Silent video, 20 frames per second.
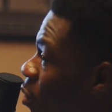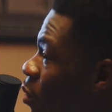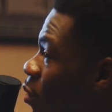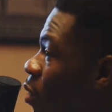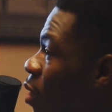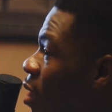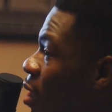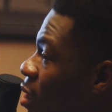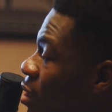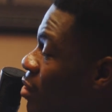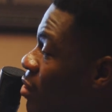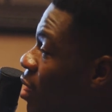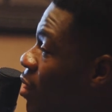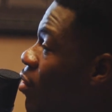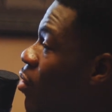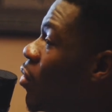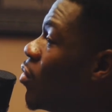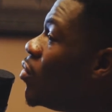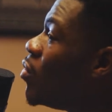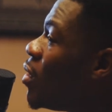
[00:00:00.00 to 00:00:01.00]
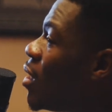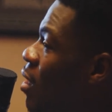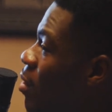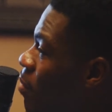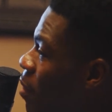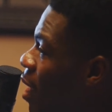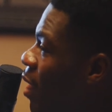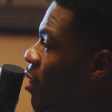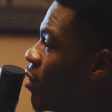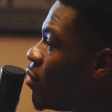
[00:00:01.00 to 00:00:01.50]
who say, no, you
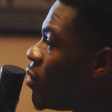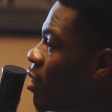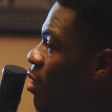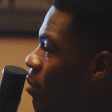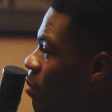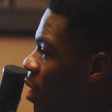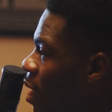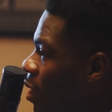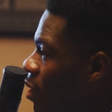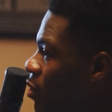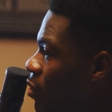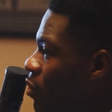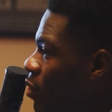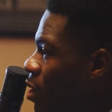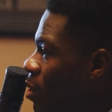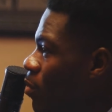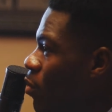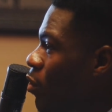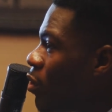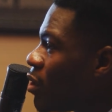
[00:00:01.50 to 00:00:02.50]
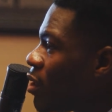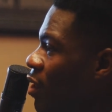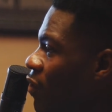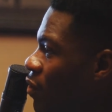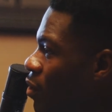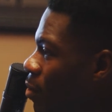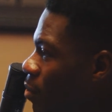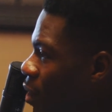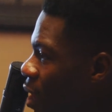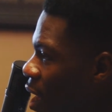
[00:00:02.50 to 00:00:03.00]
keep at it, you keep on
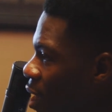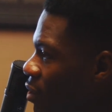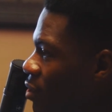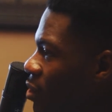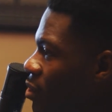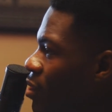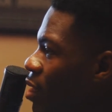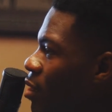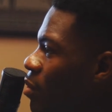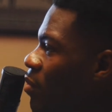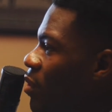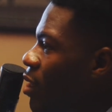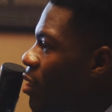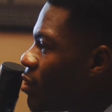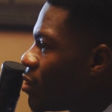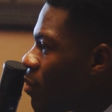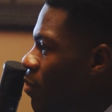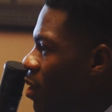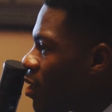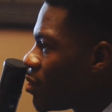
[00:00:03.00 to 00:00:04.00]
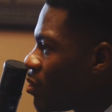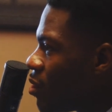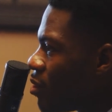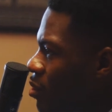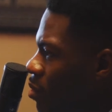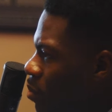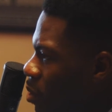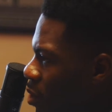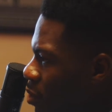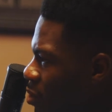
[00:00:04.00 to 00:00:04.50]
giving them logic, tell them things that make sense,
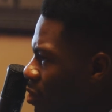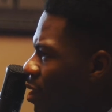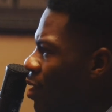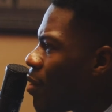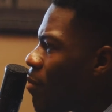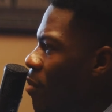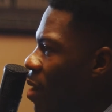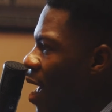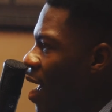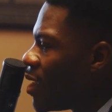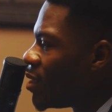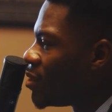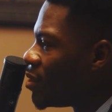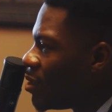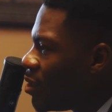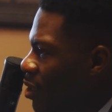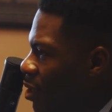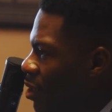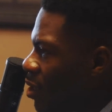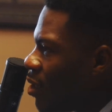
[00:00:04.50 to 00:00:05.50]
mm that compassion,